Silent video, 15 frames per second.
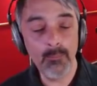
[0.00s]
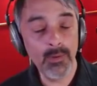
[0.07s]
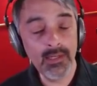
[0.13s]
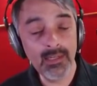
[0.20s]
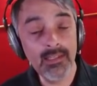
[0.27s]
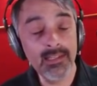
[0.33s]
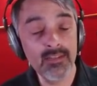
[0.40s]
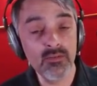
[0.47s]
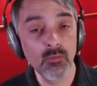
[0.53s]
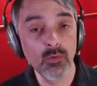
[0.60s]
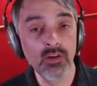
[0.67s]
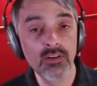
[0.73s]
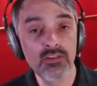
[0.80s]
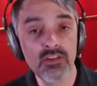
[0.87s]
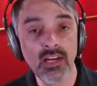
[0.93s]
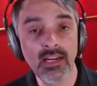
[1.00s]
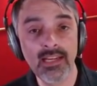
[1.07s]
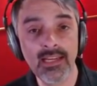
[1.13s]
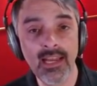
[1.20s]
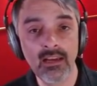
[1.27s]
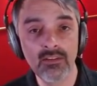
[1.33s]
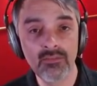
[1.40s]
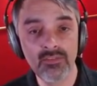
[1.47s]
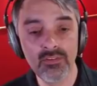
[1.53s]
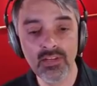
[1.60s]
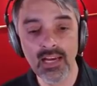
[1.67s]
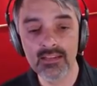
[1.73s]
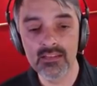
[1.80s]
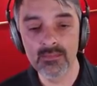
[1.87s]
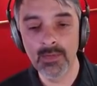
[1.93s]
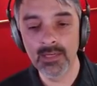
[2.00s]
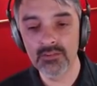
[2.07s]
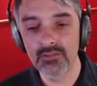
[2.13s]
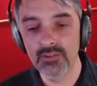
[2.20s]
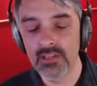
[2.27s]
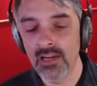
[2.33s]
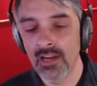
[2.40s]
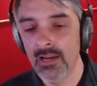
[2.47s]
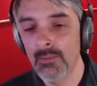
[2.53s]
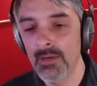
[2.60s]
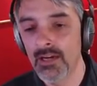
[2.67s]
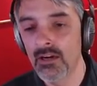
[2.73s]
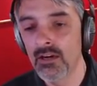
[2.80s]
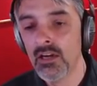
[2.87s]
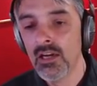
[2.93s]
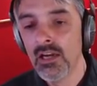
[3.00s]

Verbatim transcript: but it is worth checking out if you've got some extra time here.